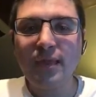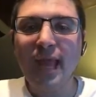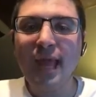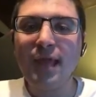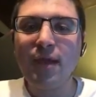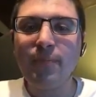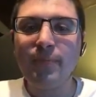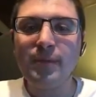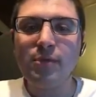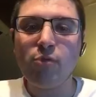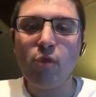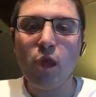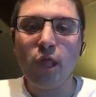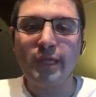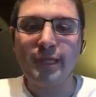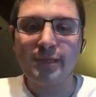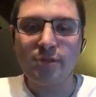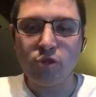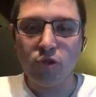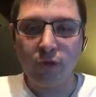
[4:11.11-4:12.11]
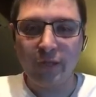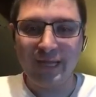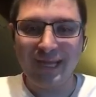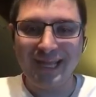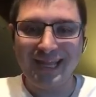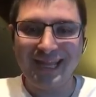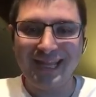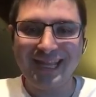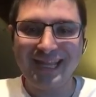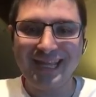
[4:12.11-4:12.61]
I hope you all enjoyed
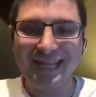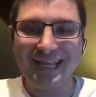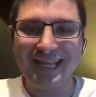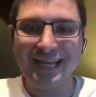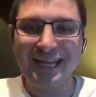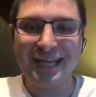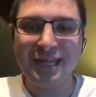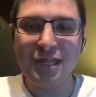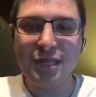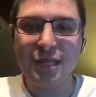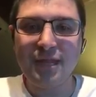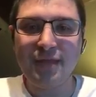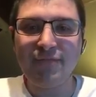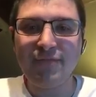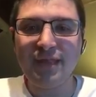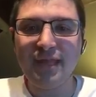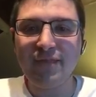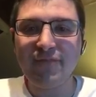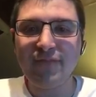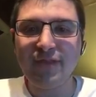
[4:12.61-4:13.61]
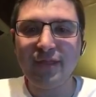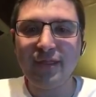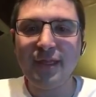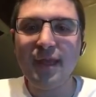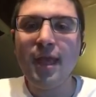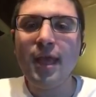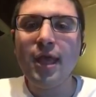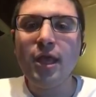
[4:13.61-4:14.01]
this edition of Deerfield,